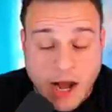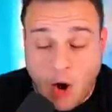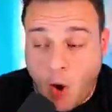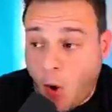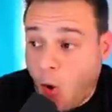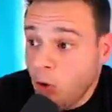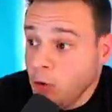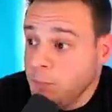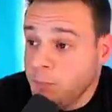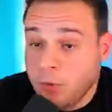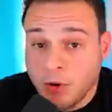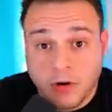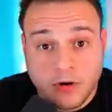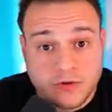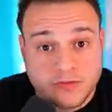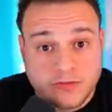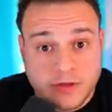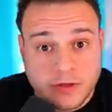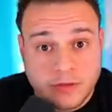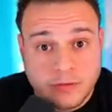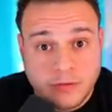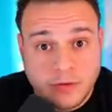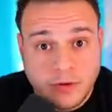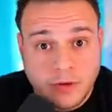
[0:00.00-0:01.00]
An old
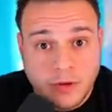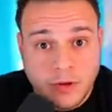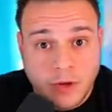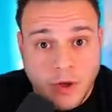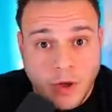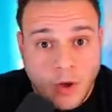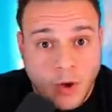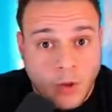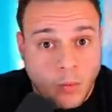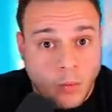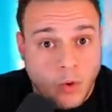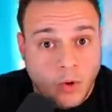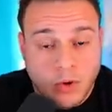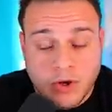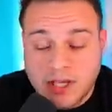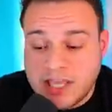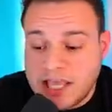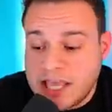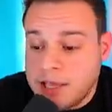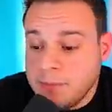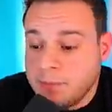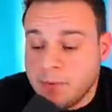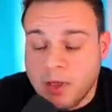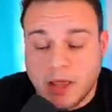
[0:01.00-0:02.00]
person will
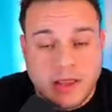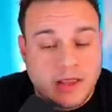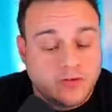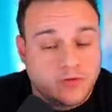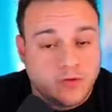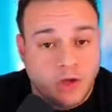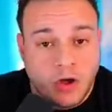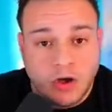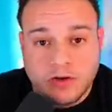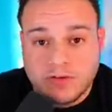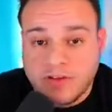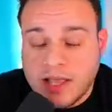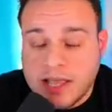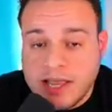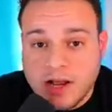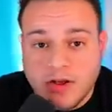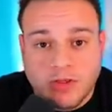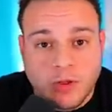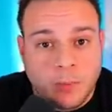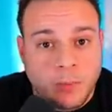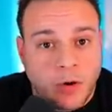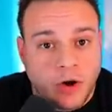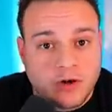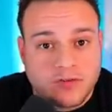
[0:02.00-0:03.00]
keep, as long as
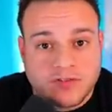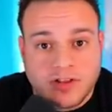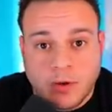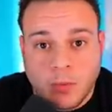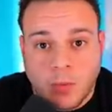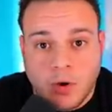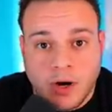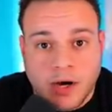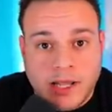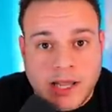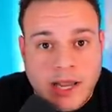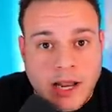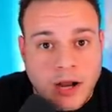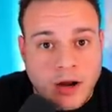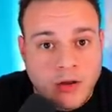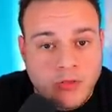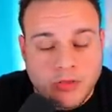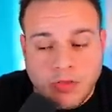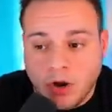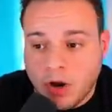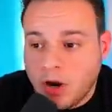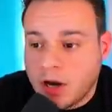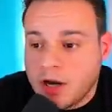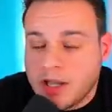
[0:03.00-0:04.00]
they hear the parts they want to
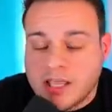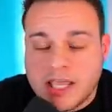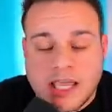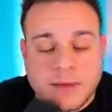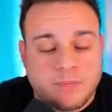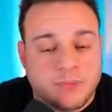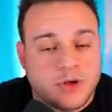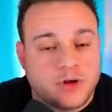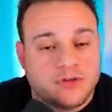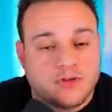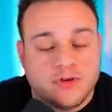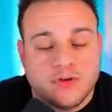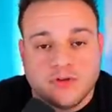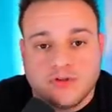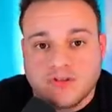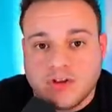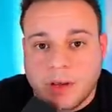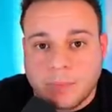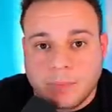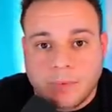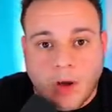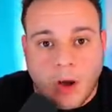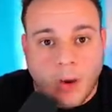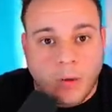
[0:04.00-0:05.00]
hear, they're going to keep their
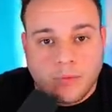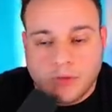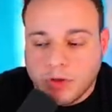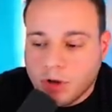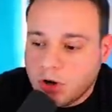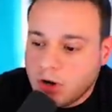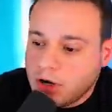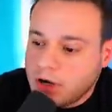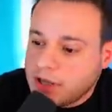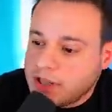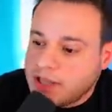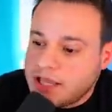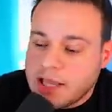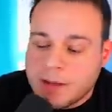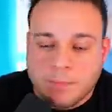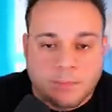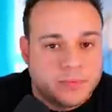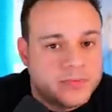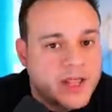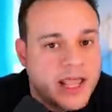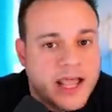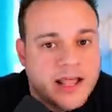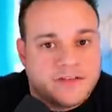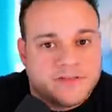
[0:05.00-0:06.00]
two step going. They're going to
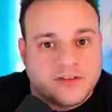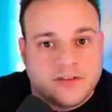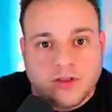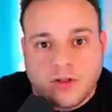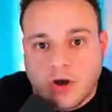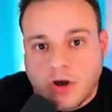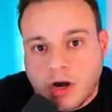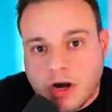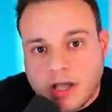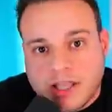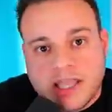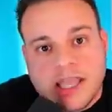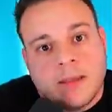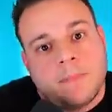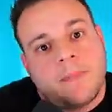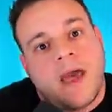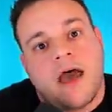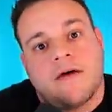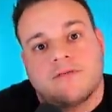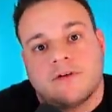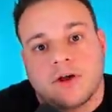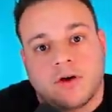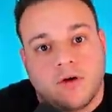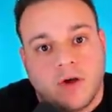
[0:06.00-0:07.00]
keep dancing. They're going to
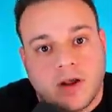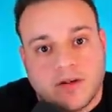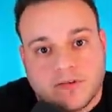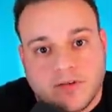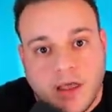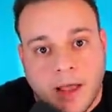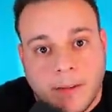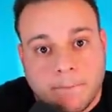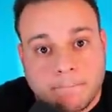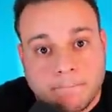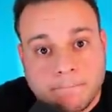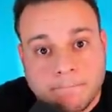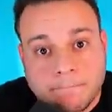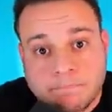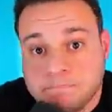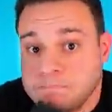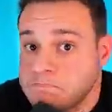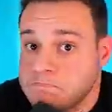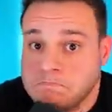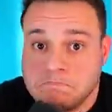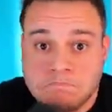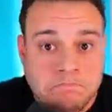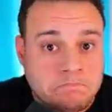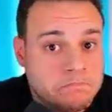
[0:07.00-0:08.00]
keep having a great time.
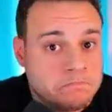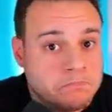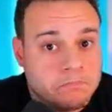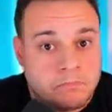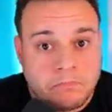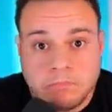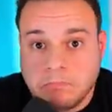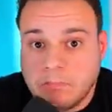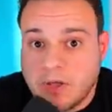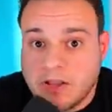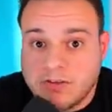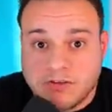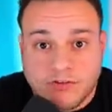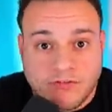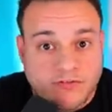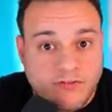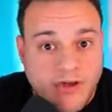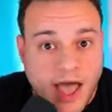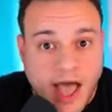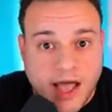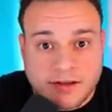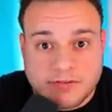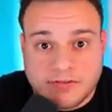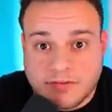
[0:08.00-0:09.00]
It's
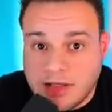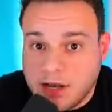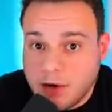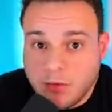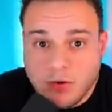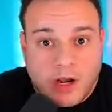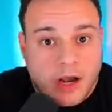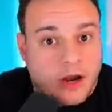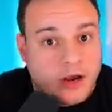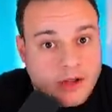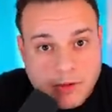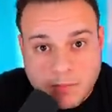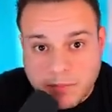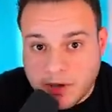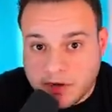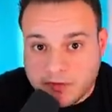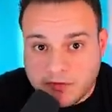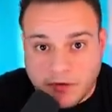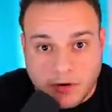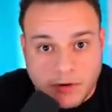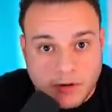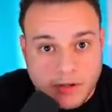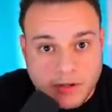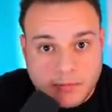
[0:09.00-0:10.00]
a fact. They don't care if you
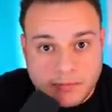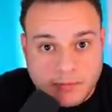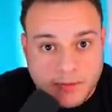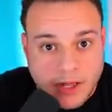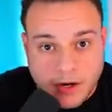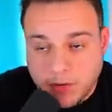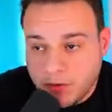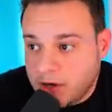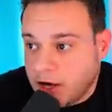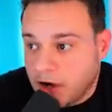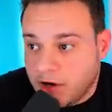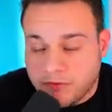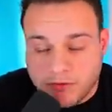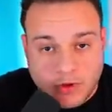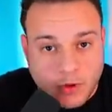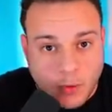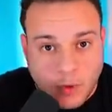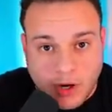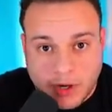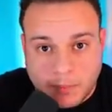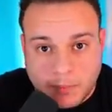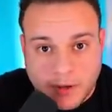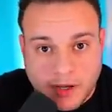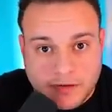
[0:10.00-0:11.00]
mix early, they don't care if
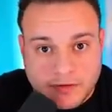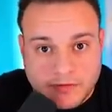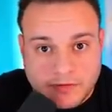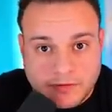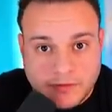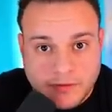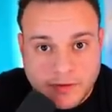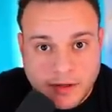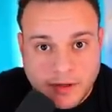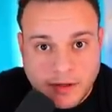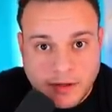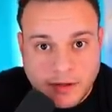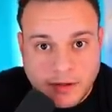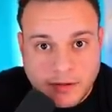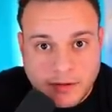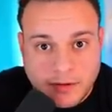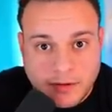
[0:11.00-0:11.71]
you quick mix.